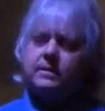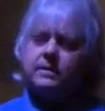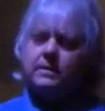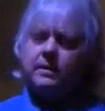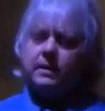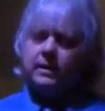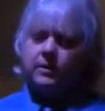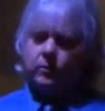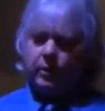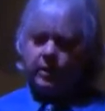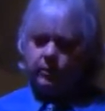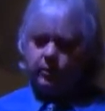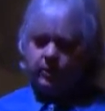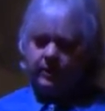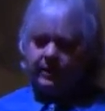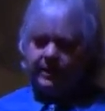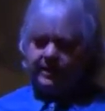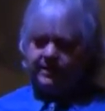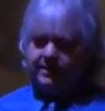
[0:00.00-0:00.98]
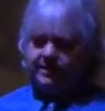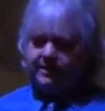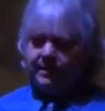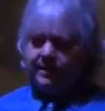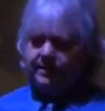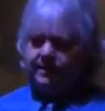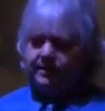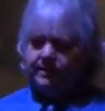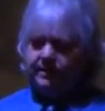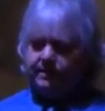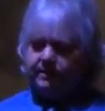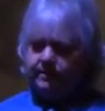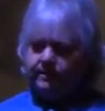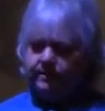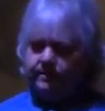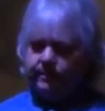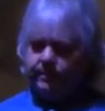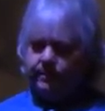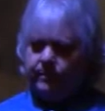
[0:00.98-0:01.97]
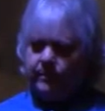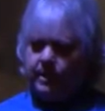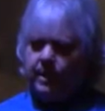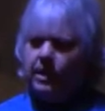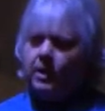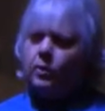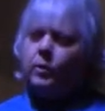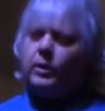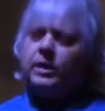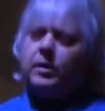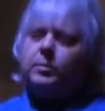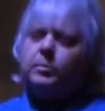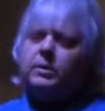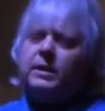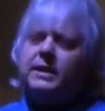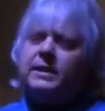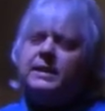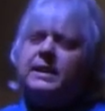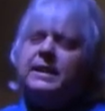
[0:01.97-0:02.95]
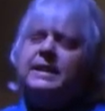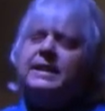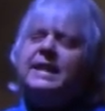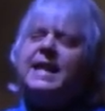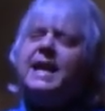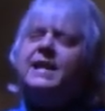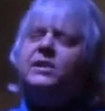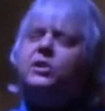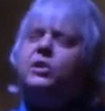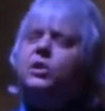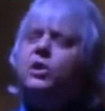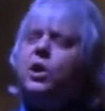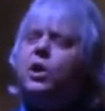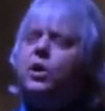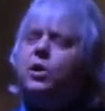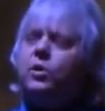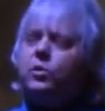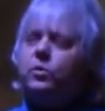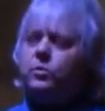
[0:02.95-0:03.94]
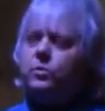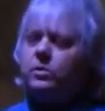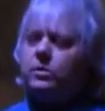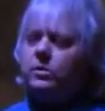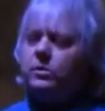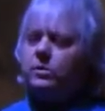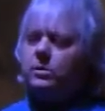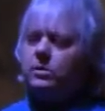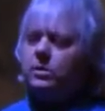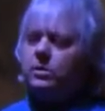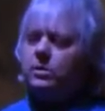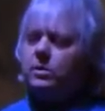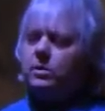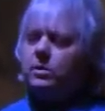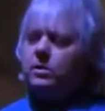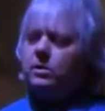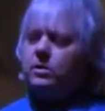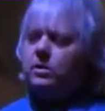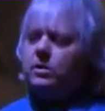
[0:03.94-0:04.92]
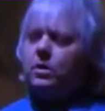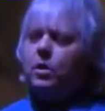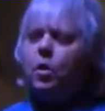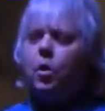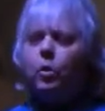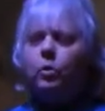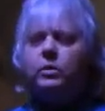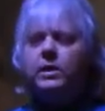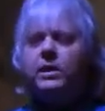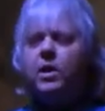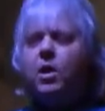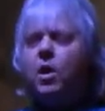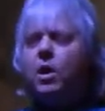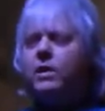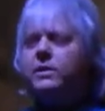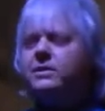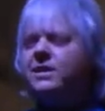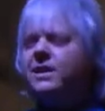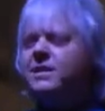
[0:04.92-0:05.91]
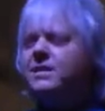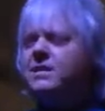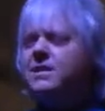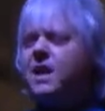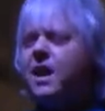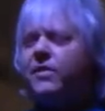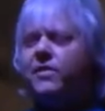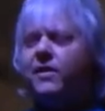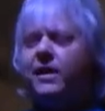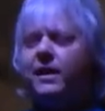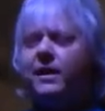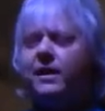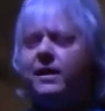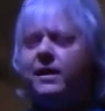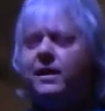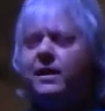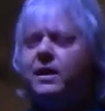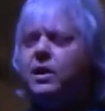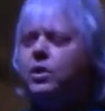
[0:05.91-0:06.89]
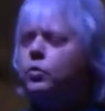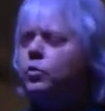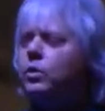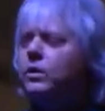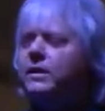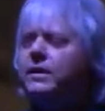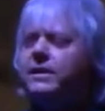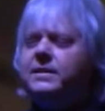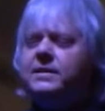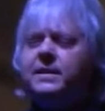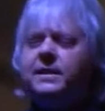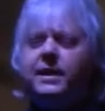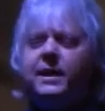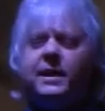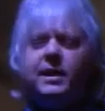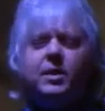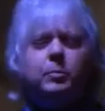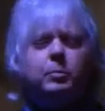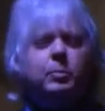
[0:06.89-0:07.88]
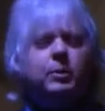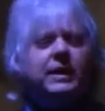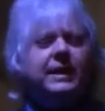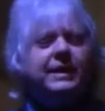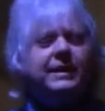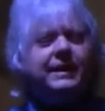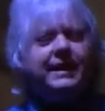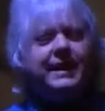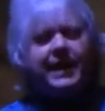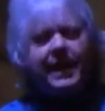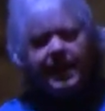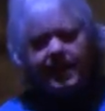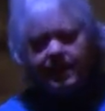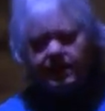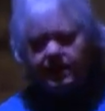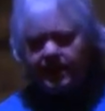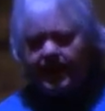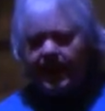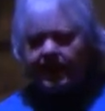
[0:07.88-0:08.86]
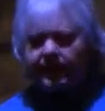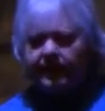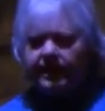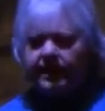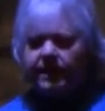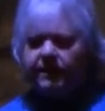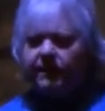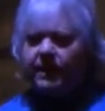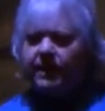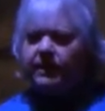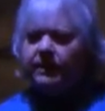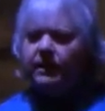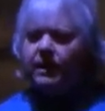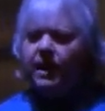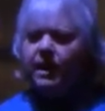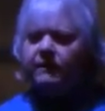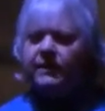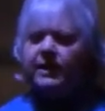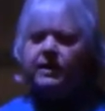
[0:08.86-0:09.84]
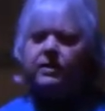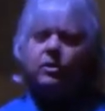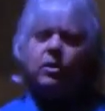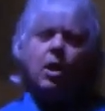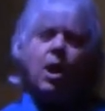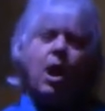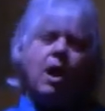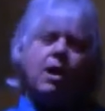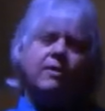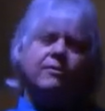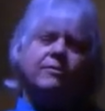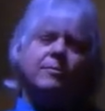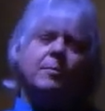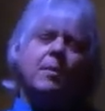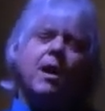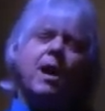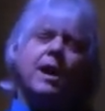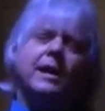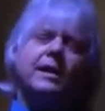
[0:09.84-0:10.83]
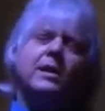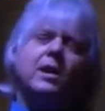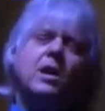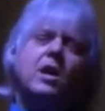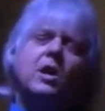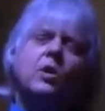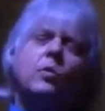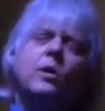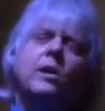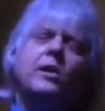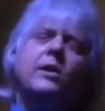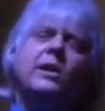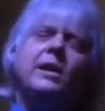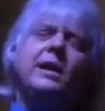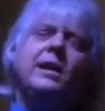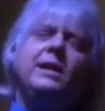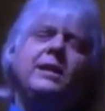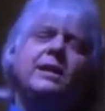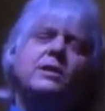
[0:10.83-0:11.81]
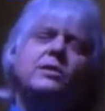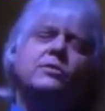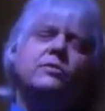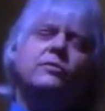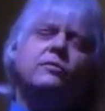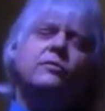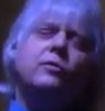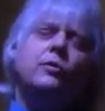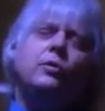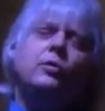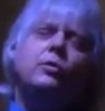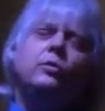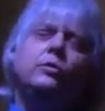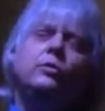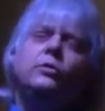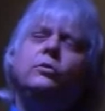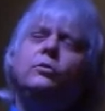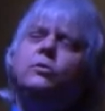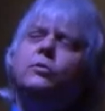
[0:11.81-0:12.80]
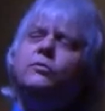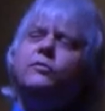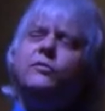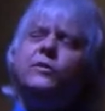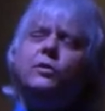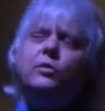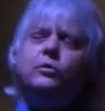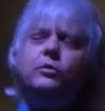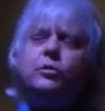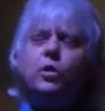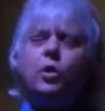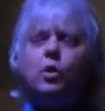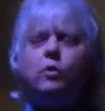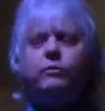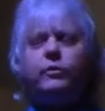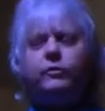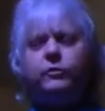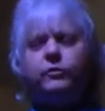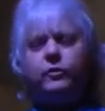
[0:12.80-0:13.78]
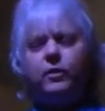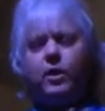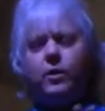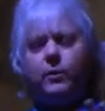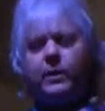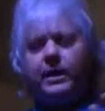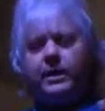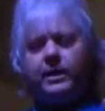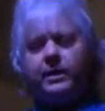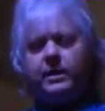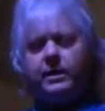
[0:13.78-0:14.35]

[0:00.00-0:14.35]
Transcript: And we release it. We completely let go, holding on to nothing, releasing it completely into that living, loving law of mind where it is filled to overflowing